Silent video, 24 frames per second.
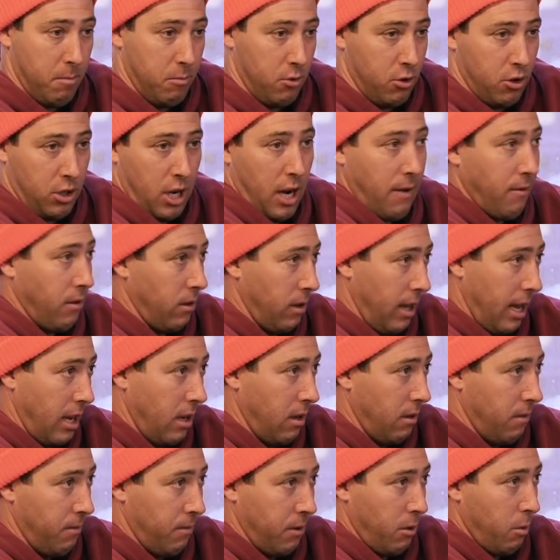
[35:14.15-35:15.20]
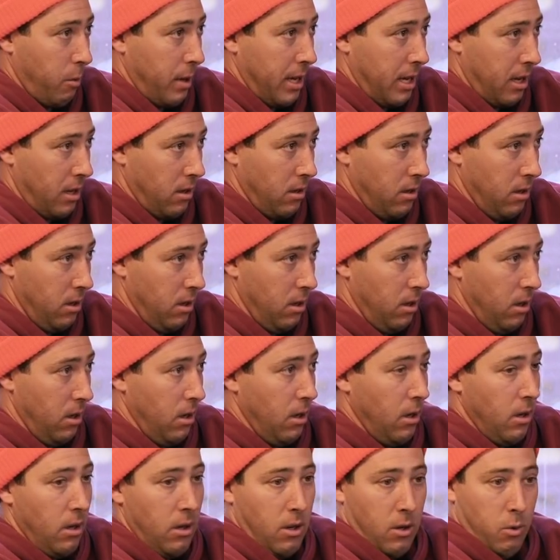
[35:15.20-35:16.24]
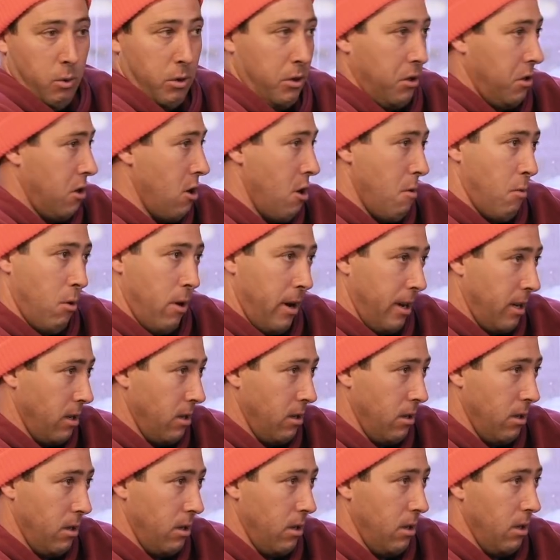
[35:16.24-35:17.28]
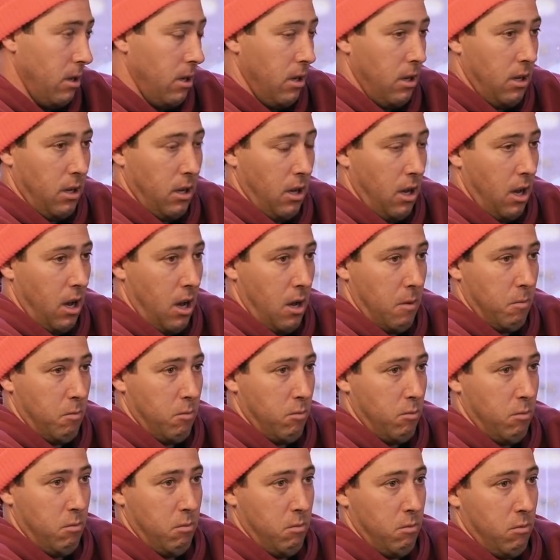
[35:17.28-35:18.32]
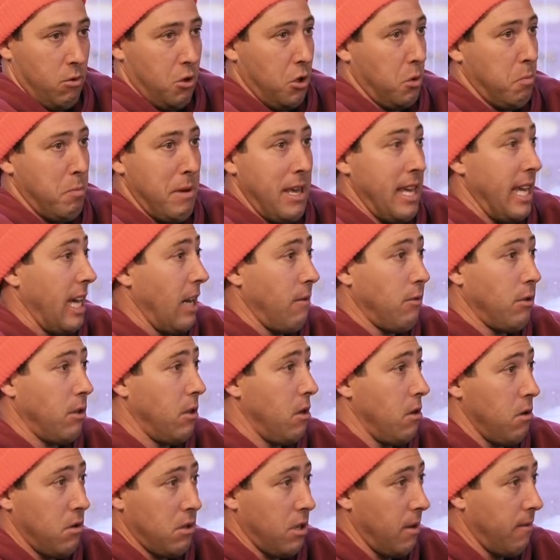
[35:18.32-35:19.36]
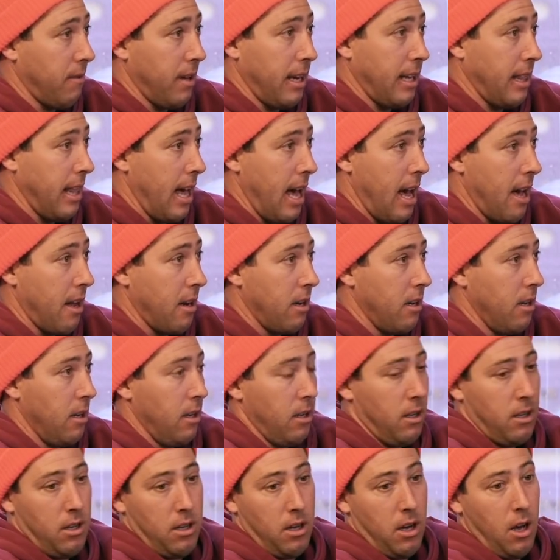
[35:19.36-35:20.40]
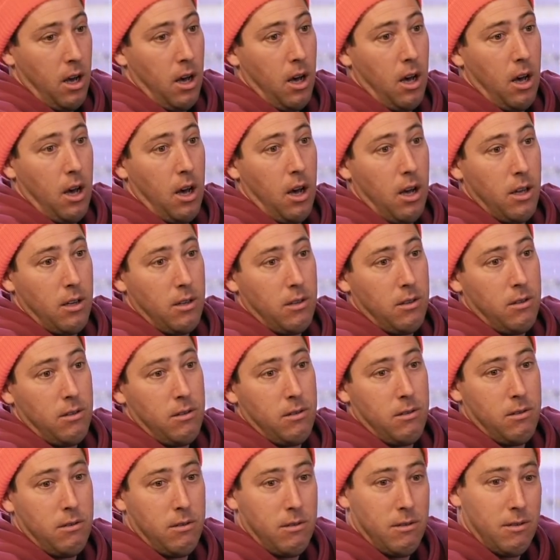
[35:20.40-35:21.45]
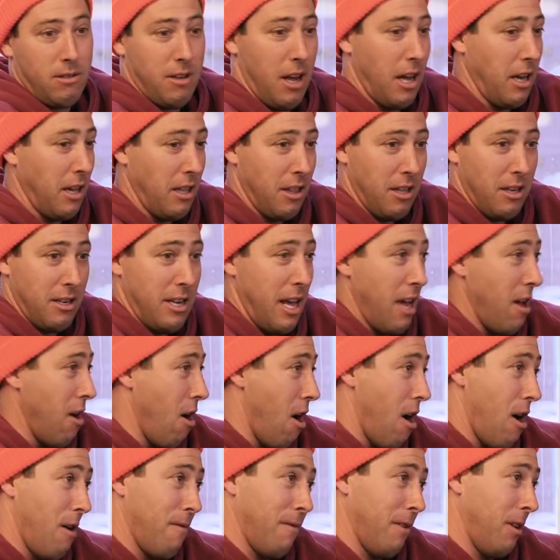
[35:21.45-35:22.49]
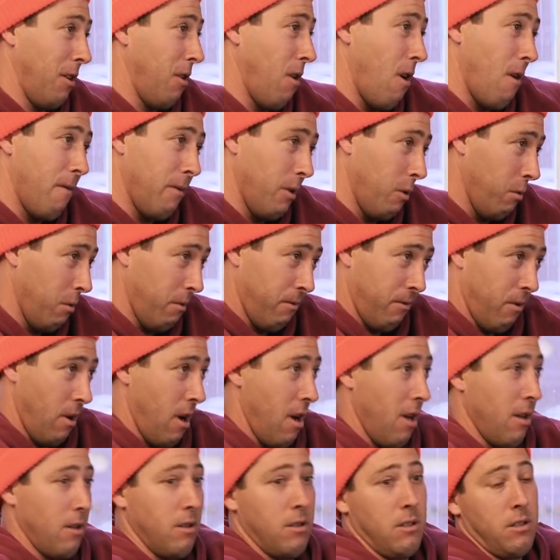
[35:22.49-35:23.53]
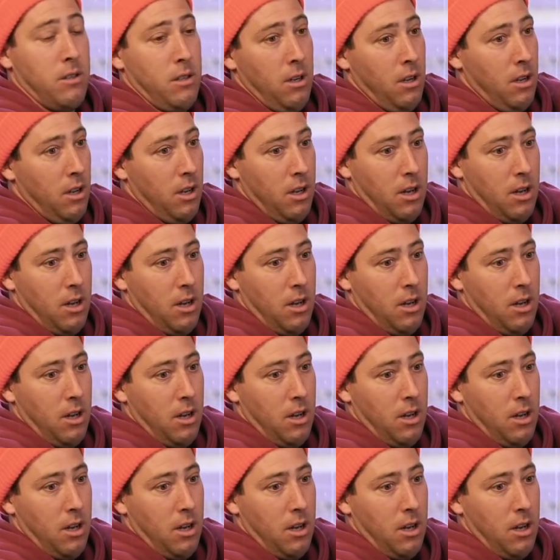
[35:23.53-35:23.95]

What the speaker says: Shaver Lake for the weekend. Mm-hmm. Went snowboarding. Just being able to do stuff like that. Yep. Taking the day off and golfing with friends.